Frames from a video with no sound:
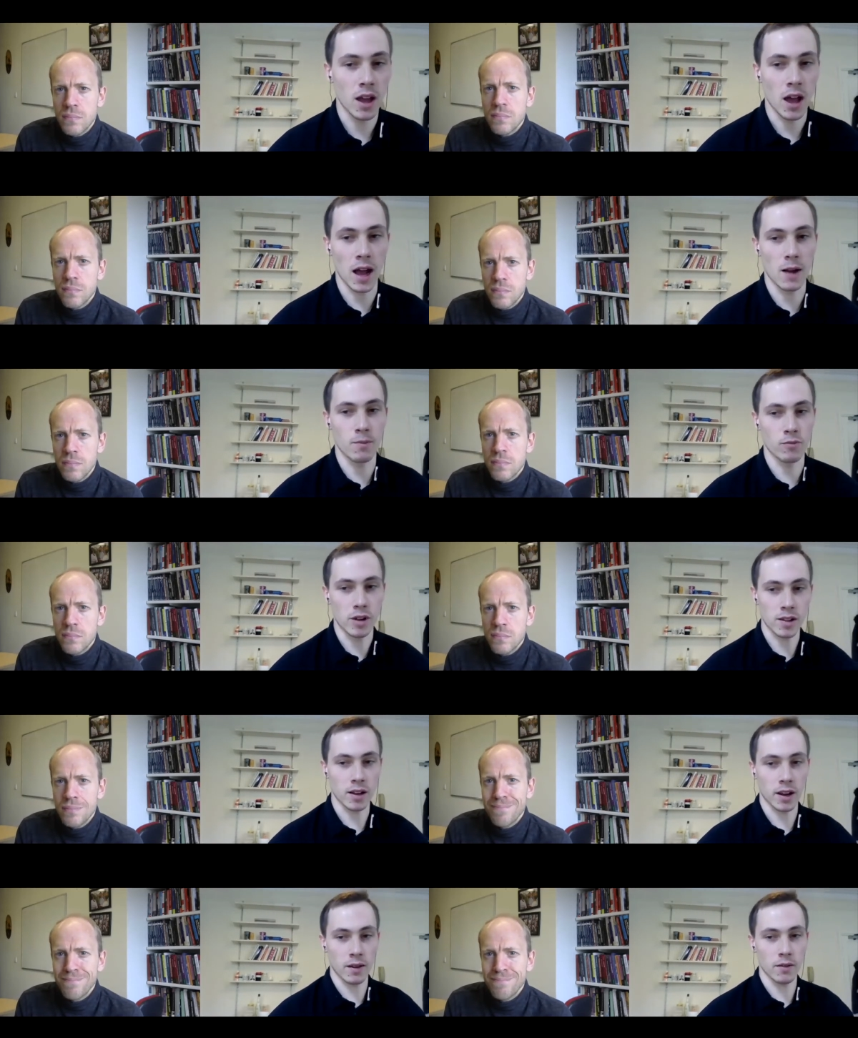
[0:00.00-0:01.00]
Speaker 1: um,
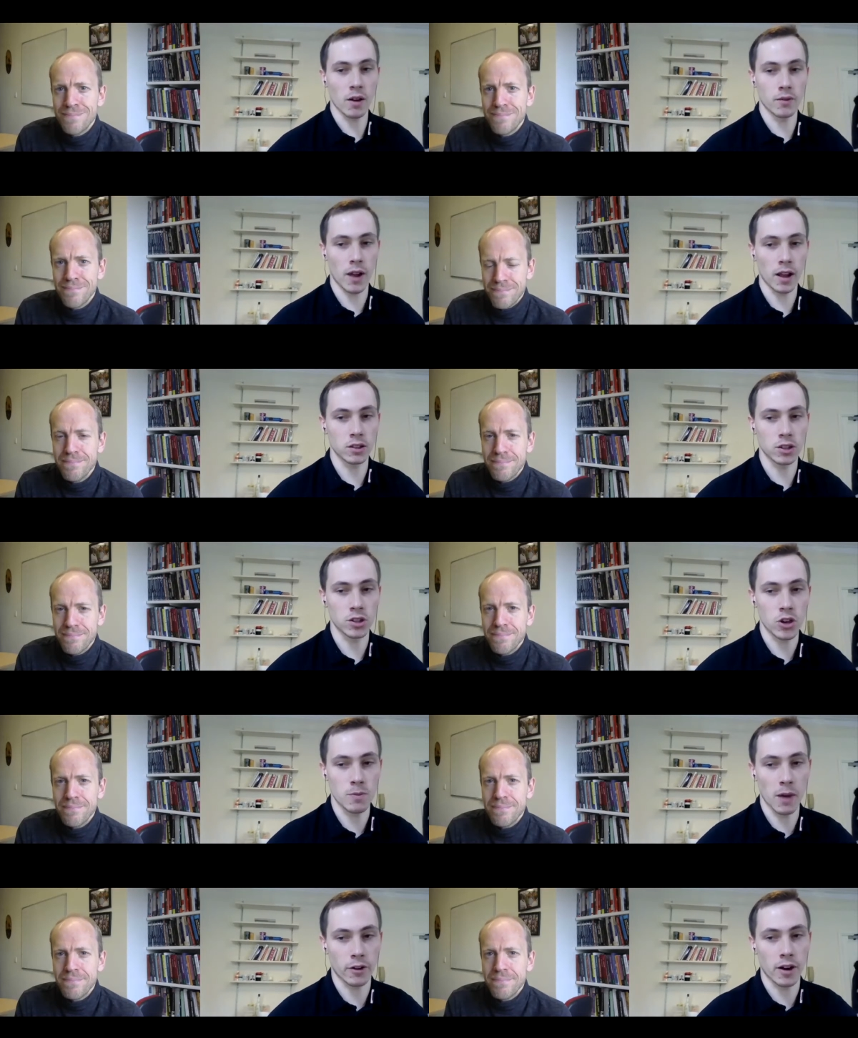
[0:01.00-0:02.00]
recently unveiled a new
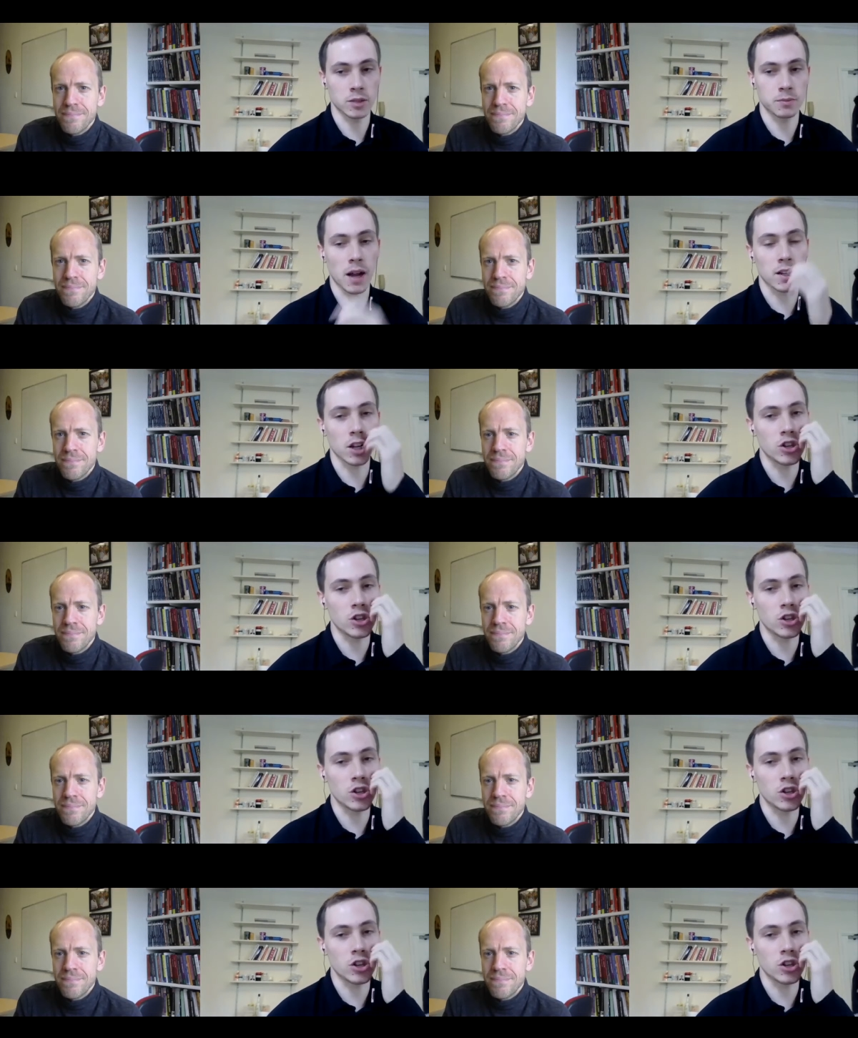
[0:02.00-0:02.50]
migration pact.